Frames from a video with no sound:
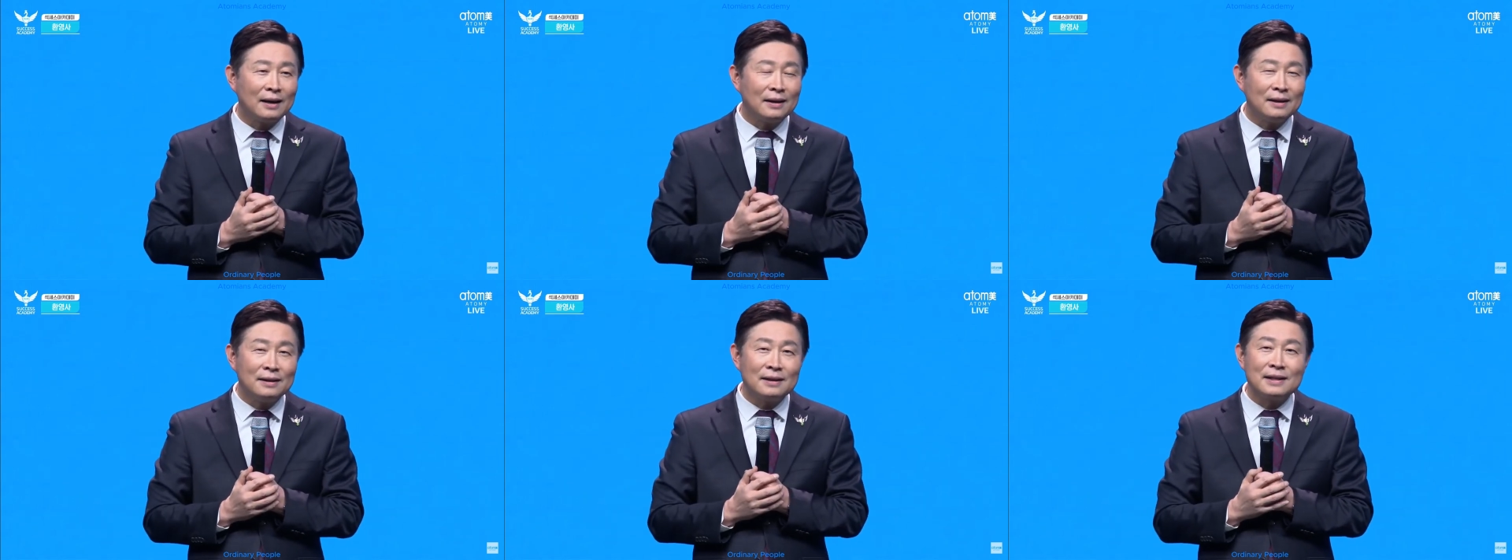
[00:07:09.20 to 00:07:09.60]

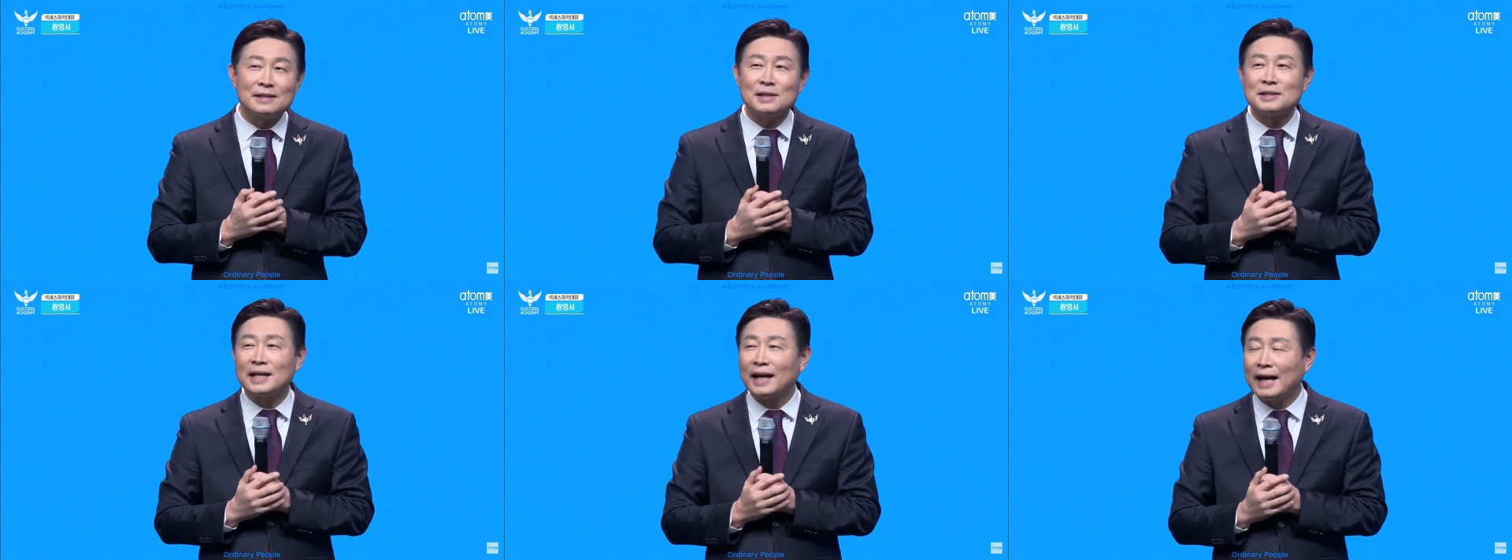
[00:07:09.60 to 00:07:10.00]
Will
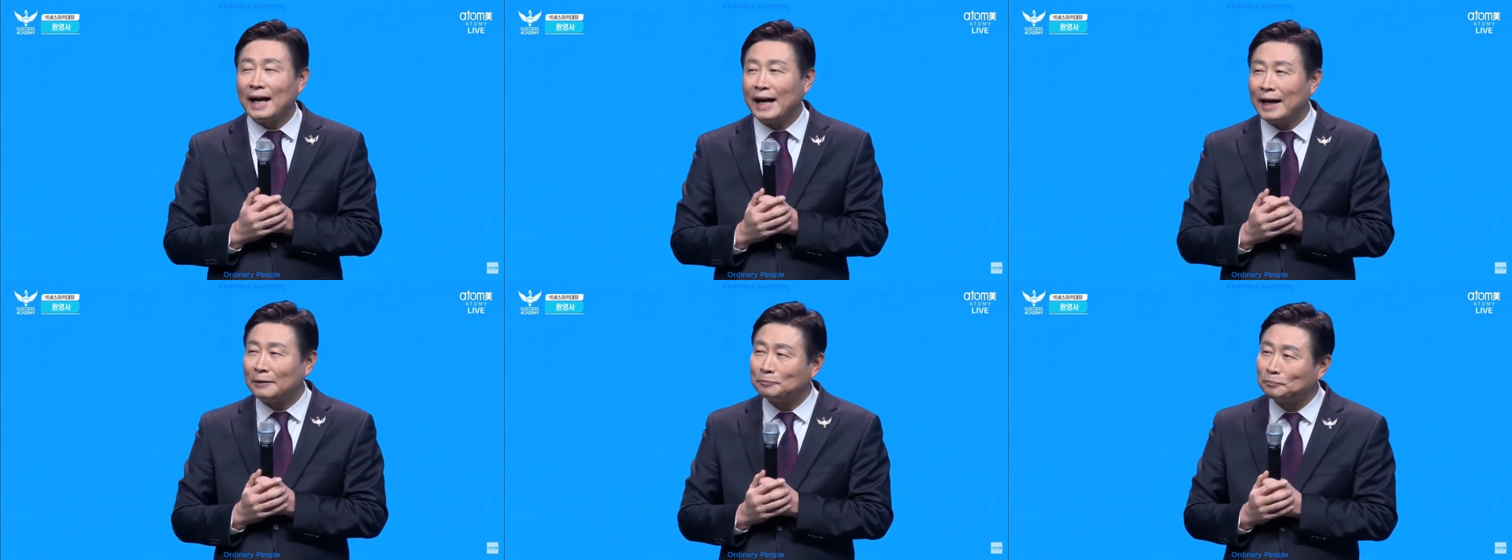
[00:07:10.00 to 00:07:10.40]
be
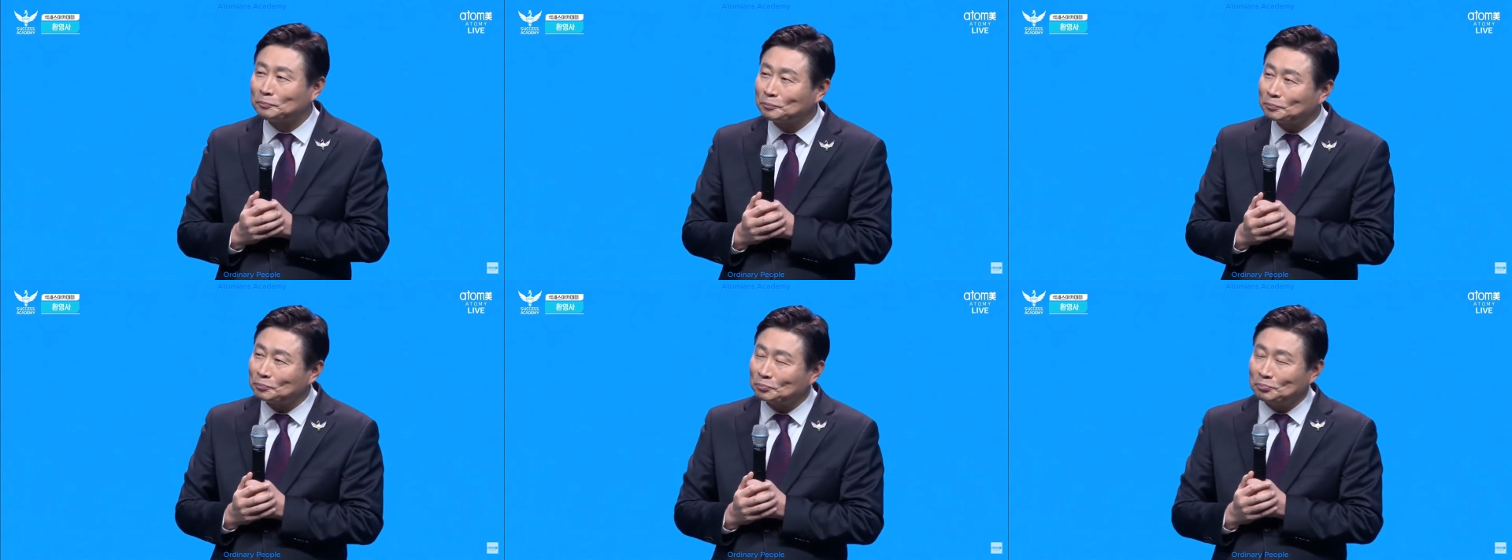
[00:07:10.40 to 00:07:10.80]

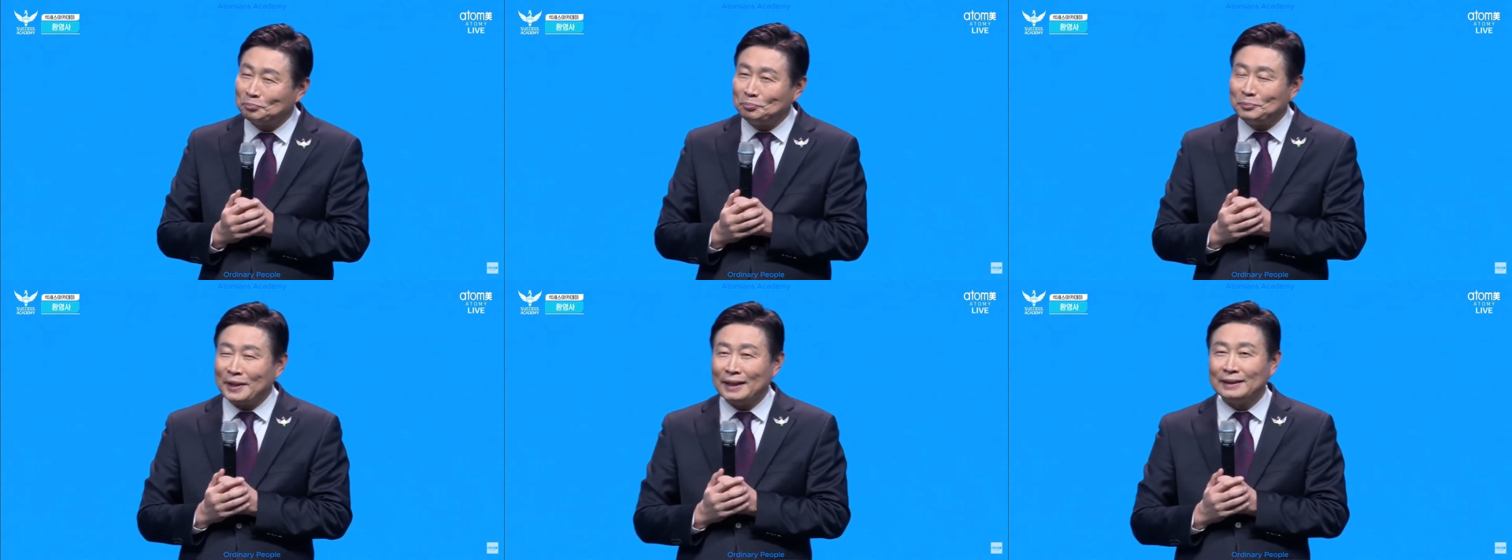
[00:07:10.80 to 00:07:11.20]
affected,
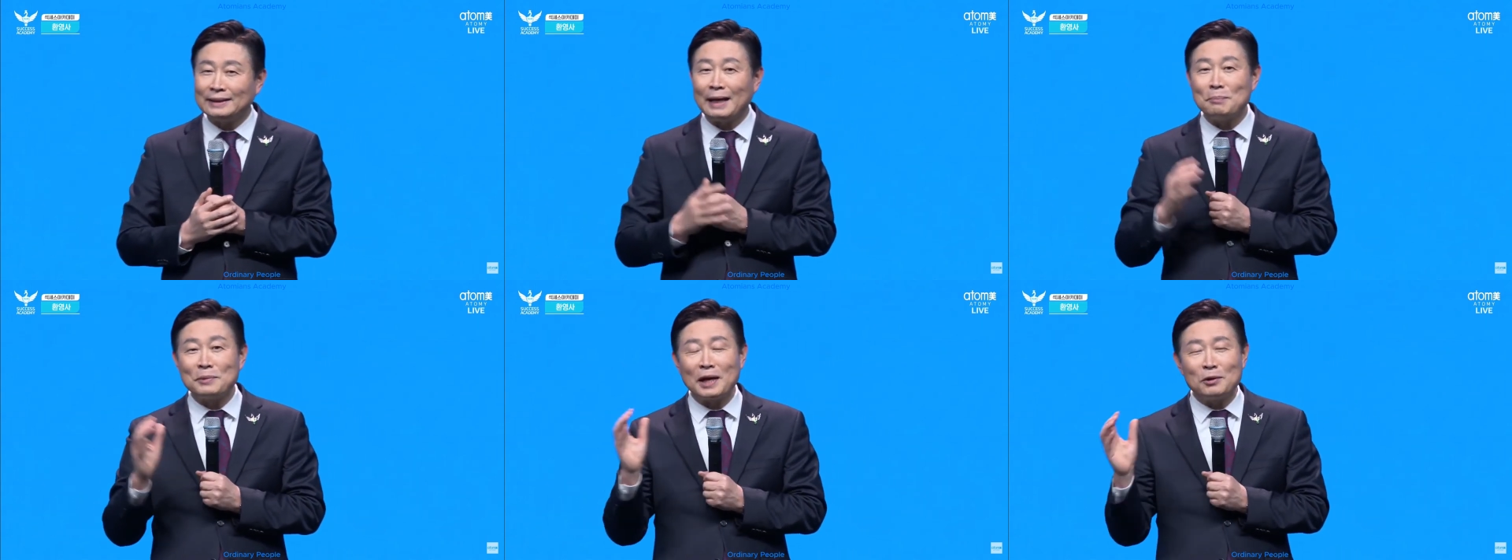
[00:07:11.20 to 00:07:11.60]
badly
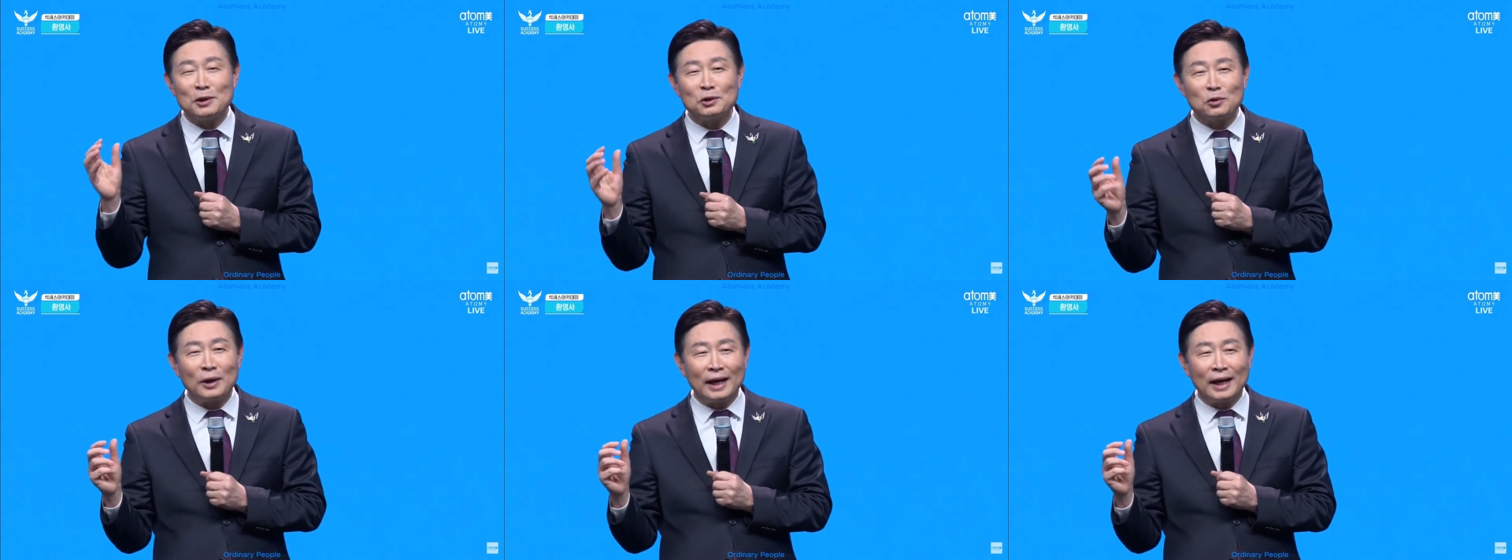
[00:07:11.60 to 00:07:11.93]
affected.